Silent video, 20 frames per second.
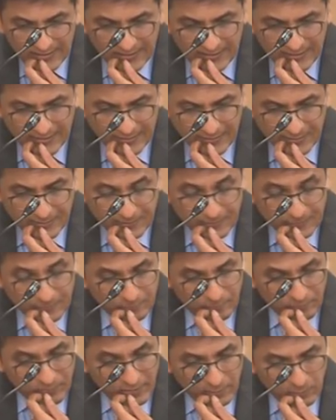uh,
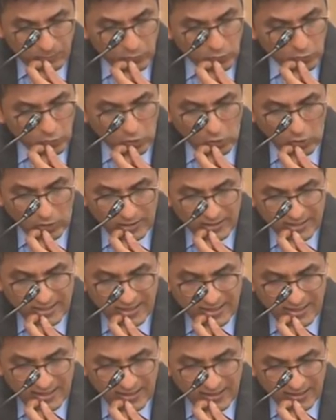a book called
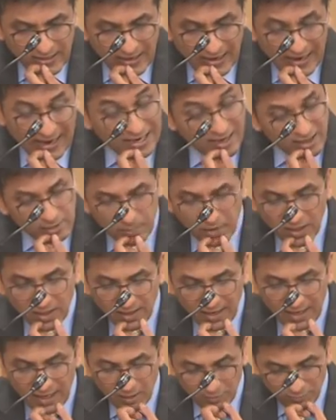The Ant
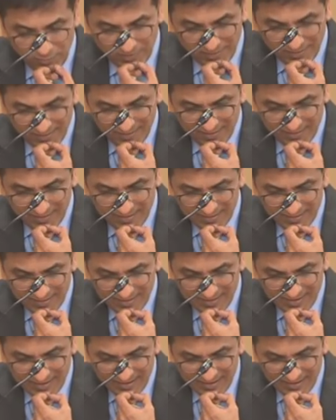Among Elephants. Mm-hmm